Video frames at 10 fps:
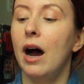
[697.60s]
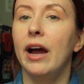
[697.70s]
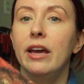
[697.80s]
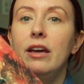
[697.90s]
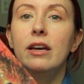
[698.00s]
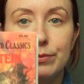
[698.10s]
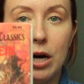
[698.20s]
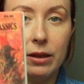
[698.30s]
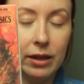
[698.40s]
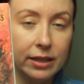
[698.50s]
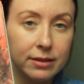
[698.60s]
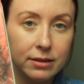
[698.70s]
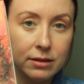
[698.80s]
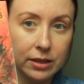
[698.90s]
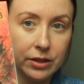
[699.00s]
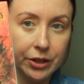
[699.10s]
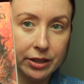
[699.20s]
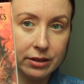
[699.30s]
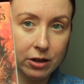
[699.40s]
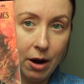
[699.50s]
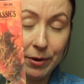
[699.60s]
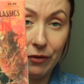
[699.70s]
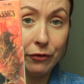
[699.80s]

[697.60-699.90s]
I bought this year. It's a copy of